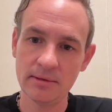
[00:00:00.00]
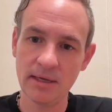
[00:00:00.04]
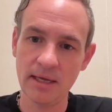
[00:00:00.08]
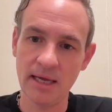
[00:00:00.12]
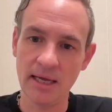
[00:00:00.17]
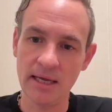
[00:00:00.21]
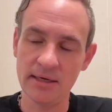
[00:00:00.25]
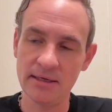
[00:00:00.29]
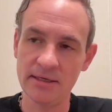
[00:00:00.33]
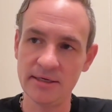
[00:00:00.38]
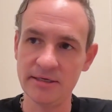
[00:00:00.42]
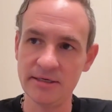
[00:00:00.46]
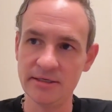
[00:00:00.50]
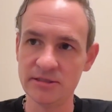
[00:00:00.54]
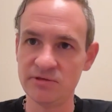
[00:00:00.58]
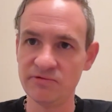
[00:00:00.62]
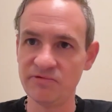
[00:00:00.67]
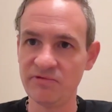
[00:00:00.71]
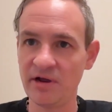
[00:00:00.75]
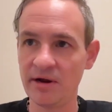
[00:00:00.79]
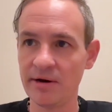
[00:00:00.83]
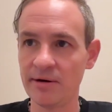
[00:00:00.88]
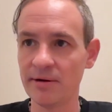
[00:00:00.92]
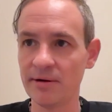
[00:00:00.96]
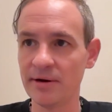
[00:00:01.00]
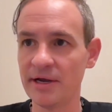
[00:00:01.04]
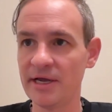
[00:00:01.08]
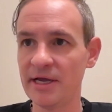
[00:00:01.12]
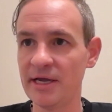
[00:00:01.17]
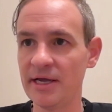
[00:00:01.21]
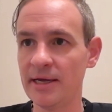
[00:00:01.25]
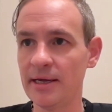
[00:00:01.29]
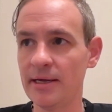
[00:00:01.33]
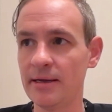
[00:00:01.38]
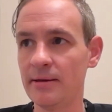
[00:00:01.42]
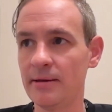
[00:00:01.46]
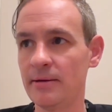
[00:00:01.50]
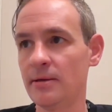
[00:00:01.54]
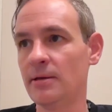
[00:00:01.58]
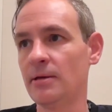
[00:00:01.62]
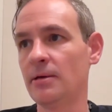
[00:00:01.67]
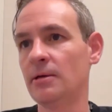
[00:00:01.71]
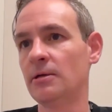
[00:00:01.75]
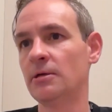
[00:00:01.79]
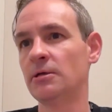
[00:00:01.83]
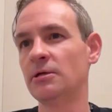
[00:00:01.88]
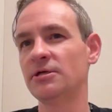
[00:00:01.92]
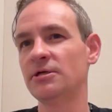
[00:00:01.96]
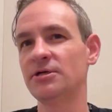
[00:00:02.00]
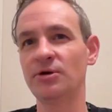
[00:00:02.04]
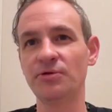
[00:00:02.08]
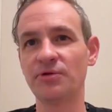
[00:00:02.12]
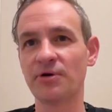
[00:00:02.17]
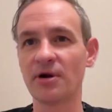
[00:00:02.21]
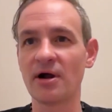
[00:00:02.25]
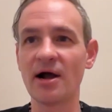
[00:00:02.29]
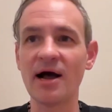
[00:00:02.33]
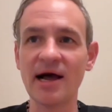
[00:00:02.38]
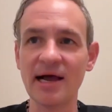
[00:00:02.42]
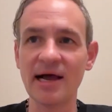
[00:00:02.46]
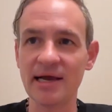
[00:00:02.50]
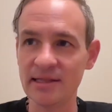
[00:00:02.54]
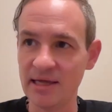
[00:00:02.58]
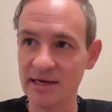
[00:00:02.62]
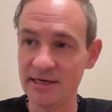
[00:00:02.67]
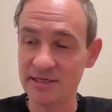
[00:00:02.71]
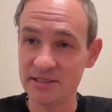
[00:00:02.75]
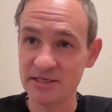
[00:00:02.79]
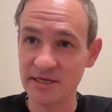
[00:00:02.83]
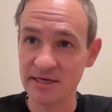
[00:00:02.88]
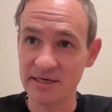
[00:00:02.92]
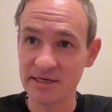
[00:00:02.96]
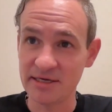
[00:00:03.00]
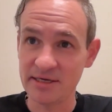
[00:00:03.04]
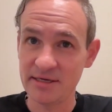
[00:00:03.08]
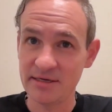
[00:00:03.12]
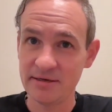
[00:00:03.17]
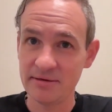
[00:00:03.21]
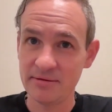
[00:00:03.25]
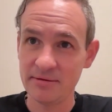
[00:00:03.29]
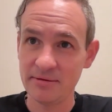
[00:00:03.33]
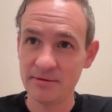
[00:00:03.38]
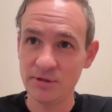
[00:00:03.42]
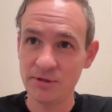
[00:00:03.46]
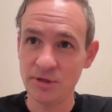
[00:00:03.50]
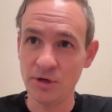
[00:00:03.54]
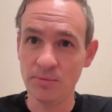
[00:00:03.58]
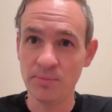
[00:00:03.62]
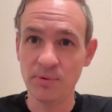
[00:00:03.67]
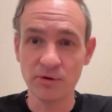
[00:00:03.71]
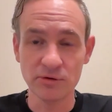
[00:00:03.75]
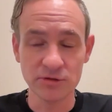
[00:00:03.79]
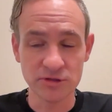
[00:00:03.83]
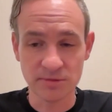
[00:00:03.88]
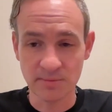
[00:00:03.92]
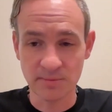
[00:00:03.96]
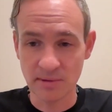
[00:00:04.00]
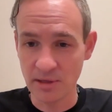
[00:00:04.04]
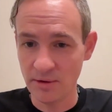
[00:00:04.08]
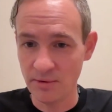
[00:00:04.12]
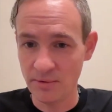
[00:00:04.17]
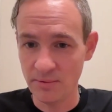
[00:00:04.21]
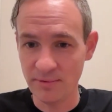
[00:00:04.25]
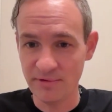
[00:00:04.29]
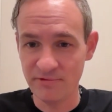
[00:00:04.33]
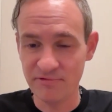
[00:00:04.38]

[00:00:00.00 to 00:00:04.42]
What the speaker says: And he's very, there are highlights like, Post Malone.